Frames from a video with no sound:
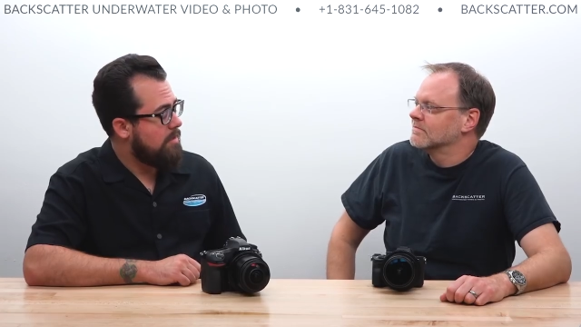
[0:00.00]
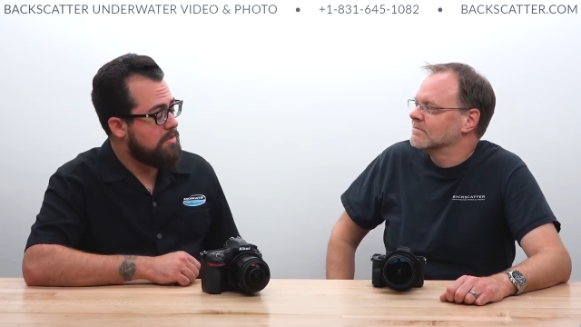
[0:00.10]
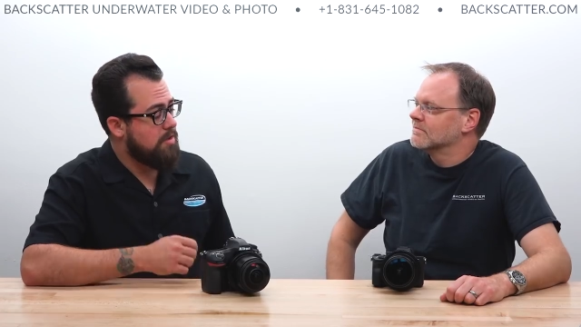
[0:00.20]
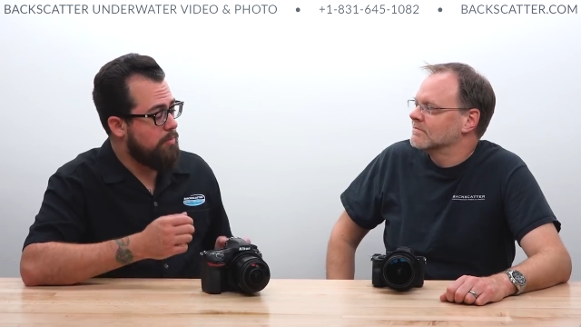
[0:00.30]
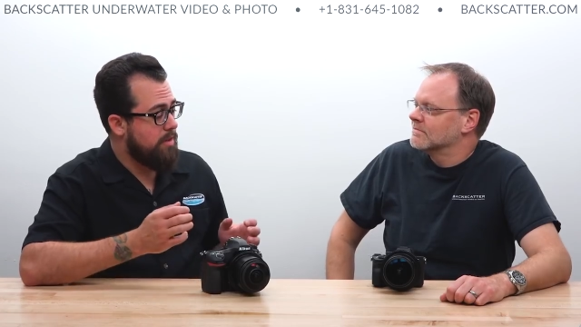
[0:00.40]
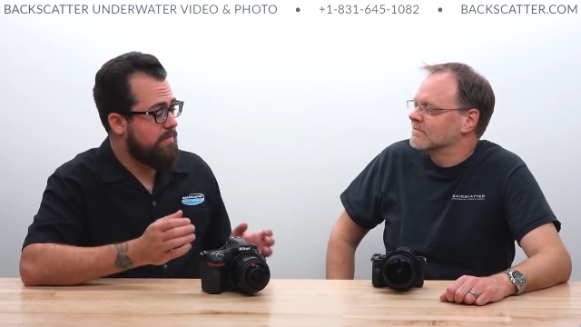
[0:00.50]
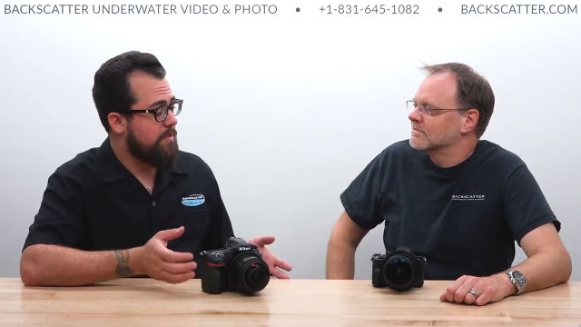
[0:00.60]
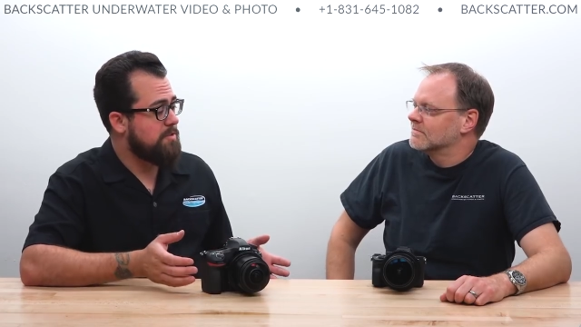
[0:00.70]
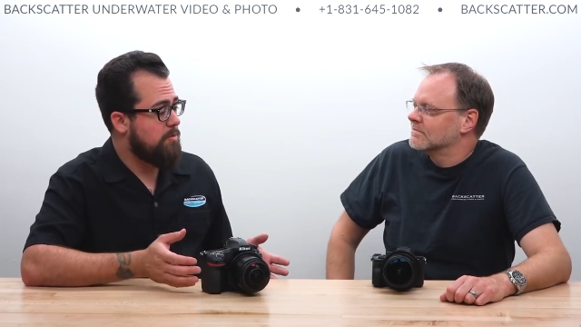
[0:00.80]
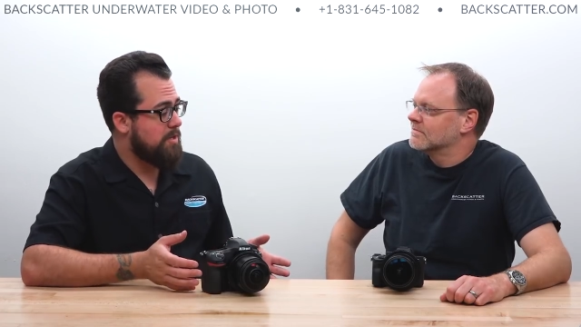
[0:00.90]
Speaker 1: So one of the
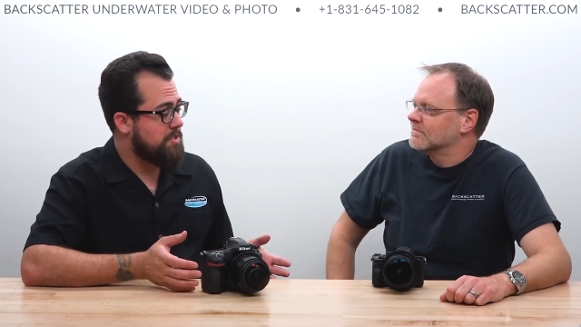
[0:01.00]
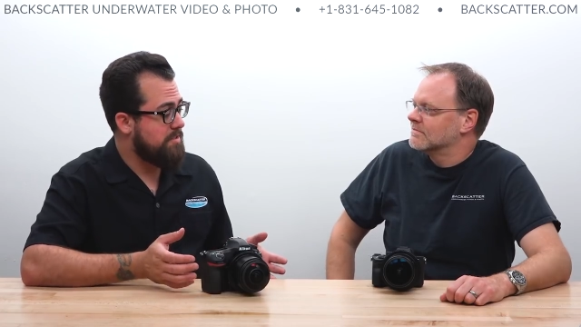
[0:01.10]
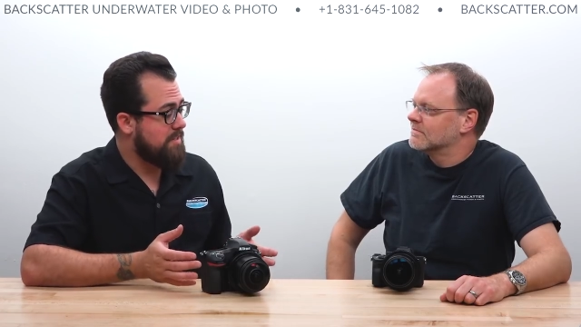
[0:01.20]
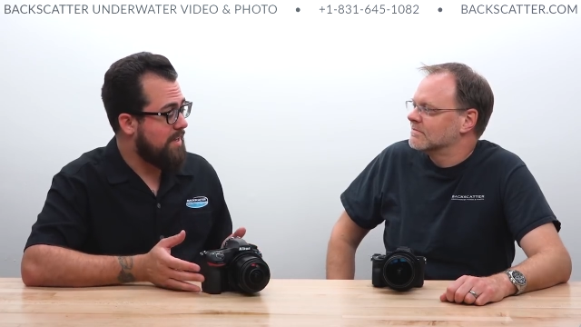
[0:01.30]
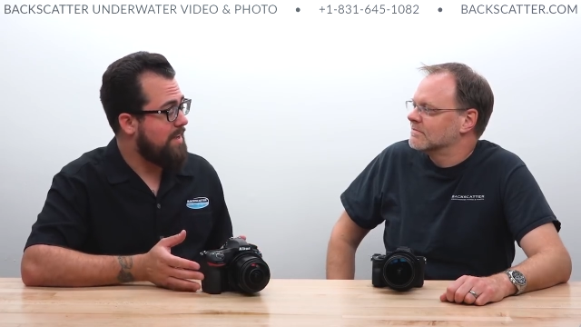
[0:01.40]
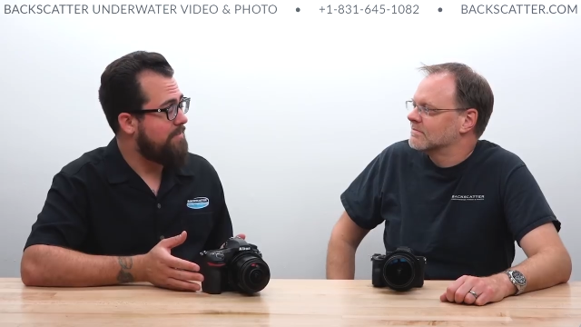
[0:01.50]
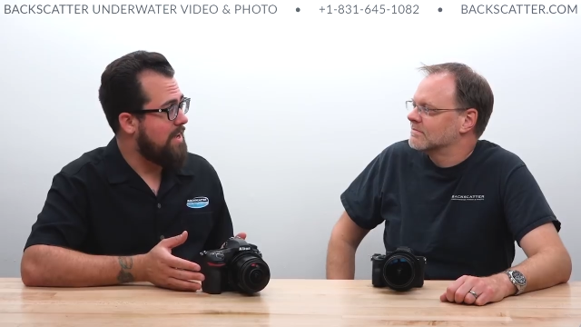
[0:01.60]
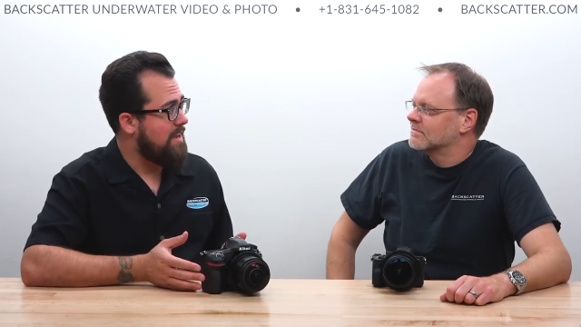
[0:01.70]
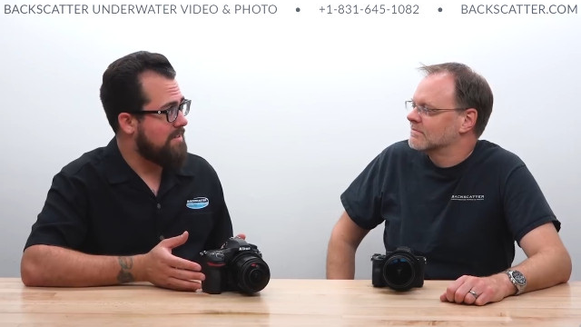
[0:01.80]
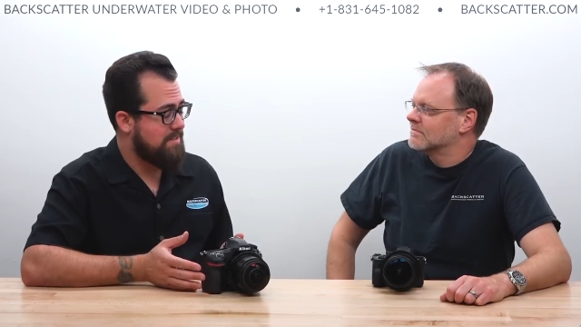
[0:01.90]
first questions that I have
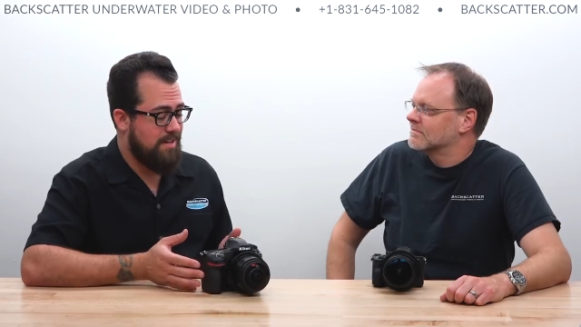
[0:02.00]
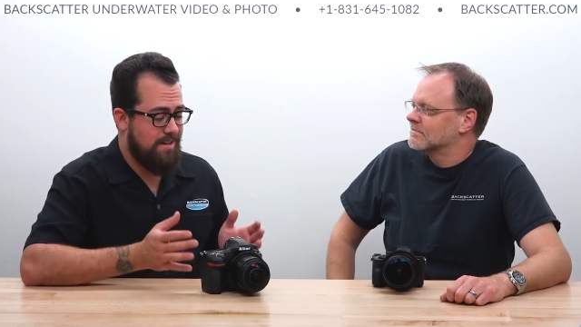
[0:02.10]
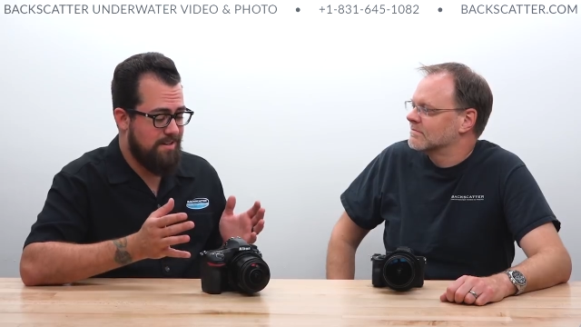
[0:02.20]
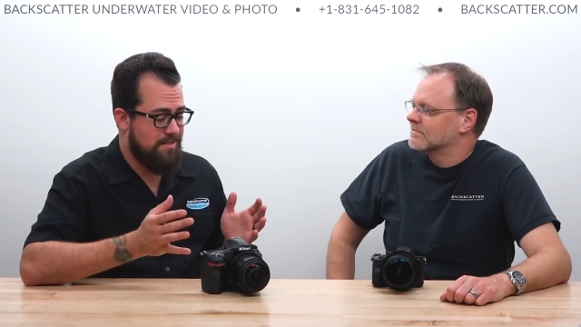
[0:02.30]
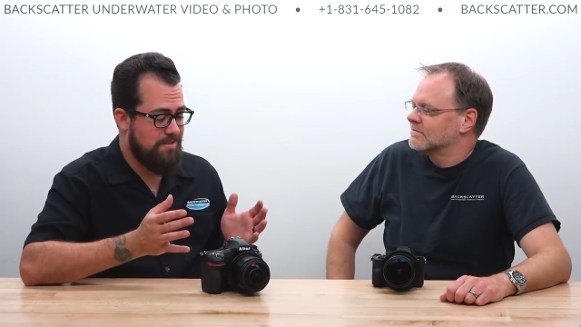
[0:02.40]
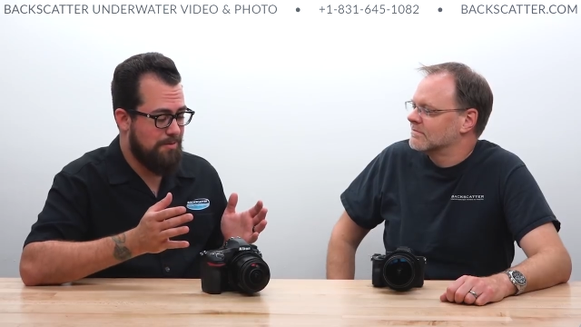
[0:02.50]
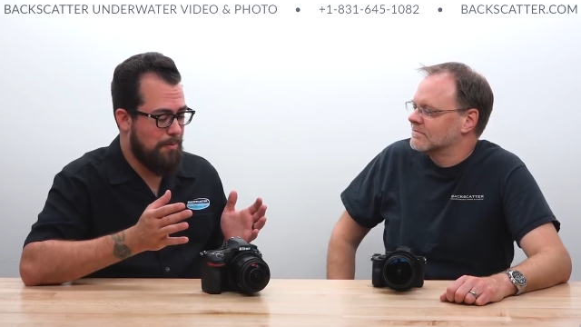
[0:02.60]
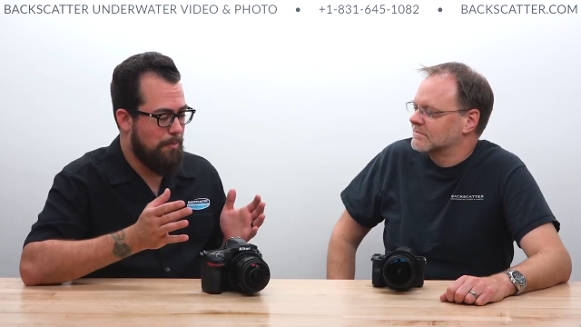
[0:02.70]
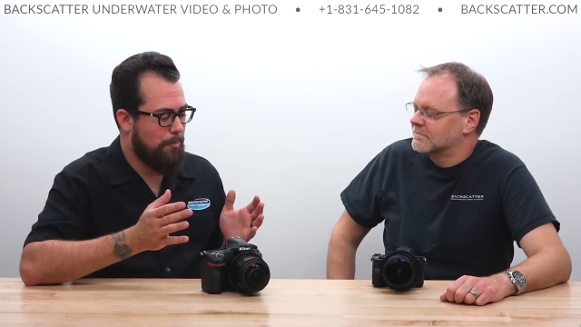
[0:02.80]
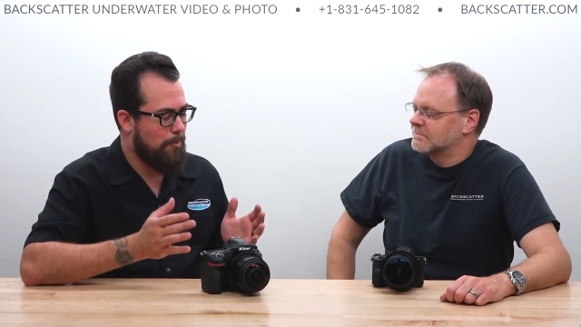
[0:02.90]
to ask is
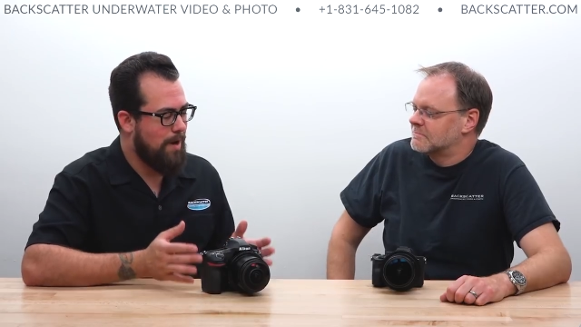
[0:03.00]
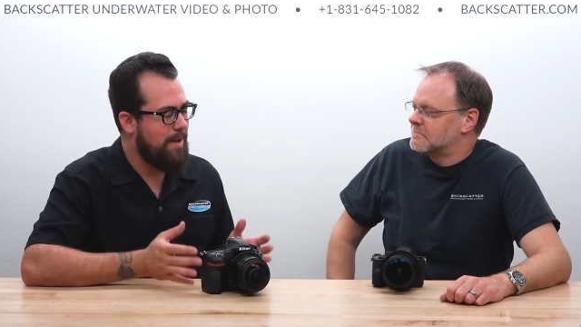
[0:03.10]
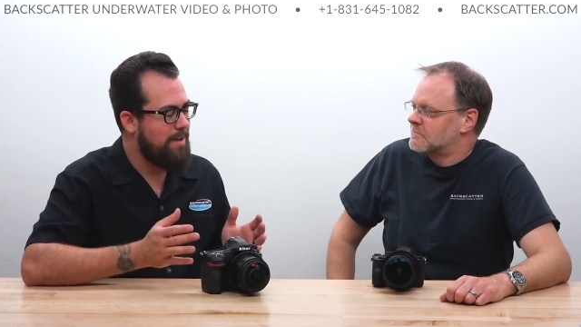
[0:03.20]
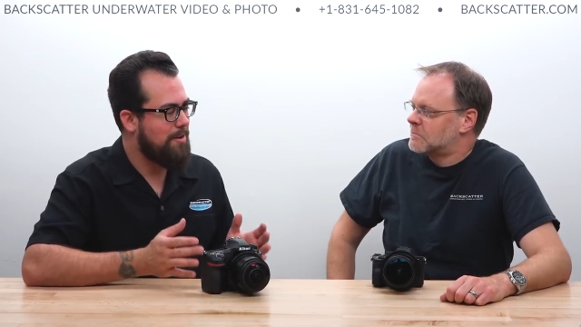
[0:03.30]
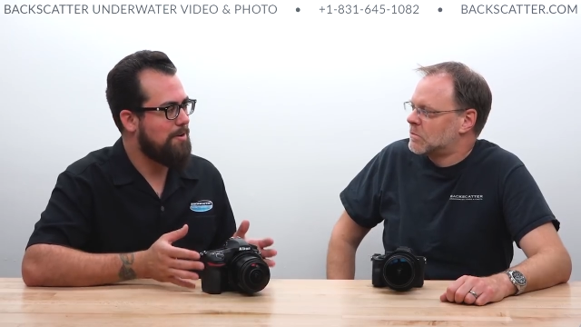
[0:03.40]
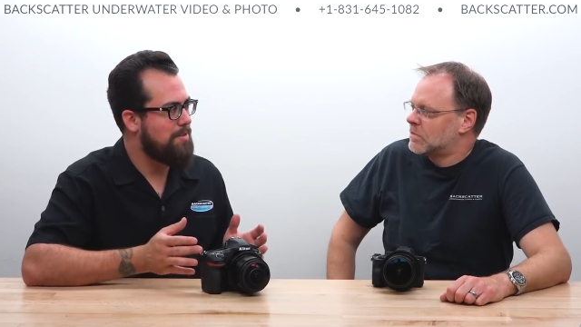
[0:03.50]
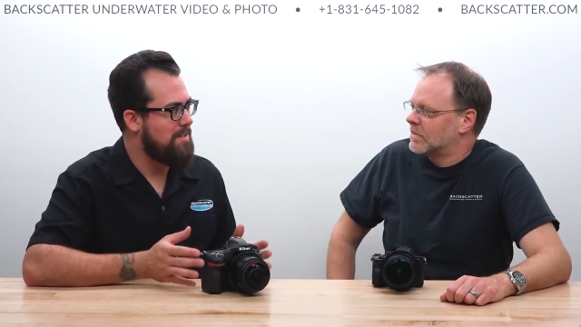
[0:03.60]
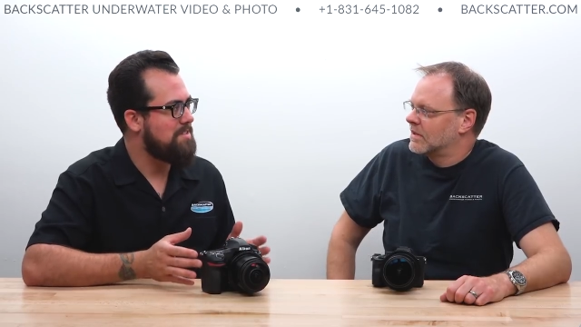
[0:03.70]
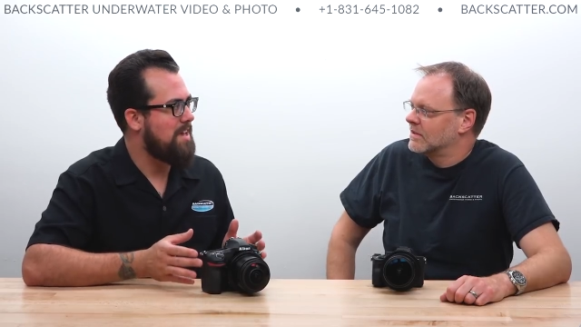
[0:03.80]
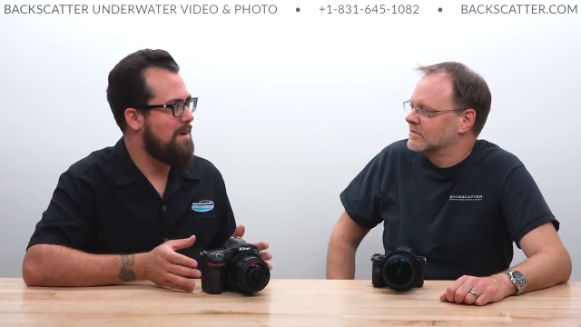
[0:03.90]
why are
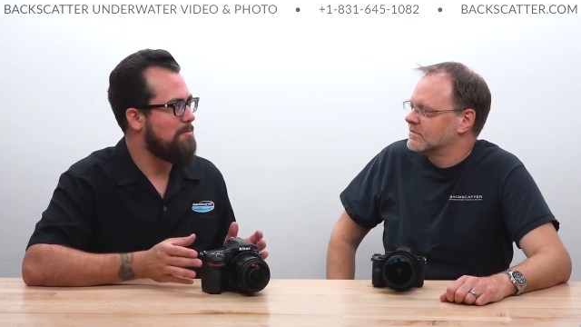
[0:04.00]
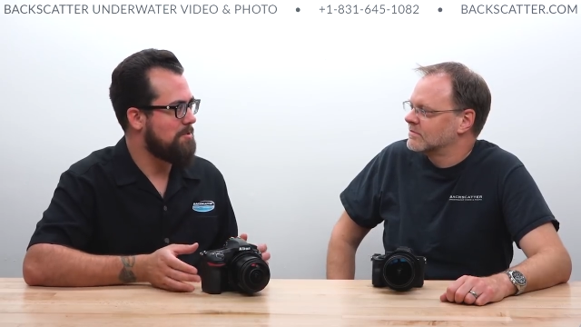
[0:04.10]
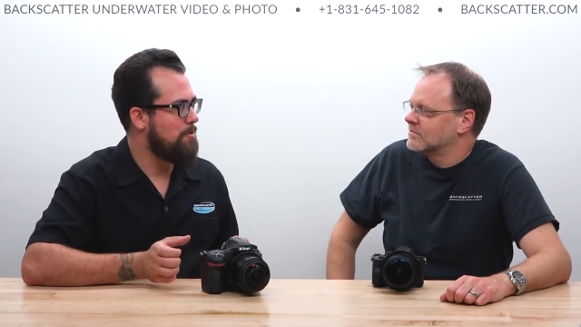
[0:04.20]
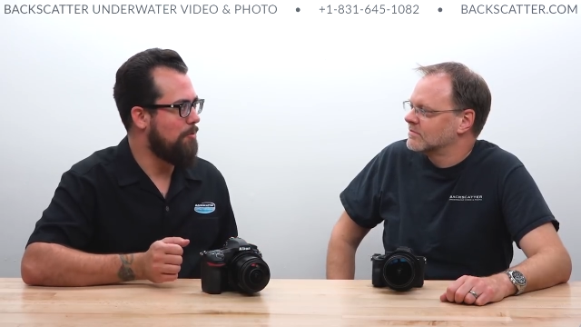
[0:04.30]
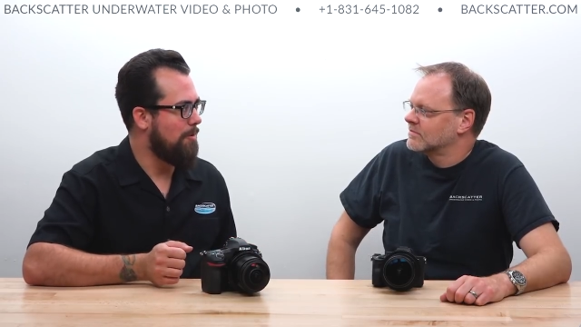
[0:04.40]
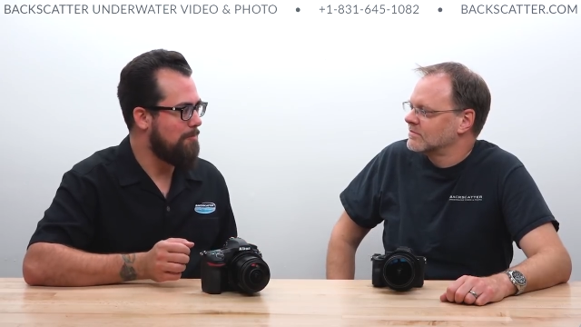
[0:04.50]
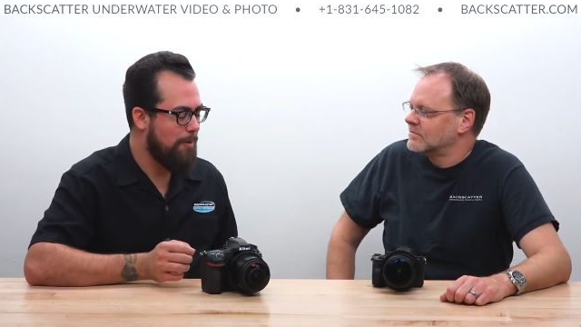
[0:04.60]
these cameras cool?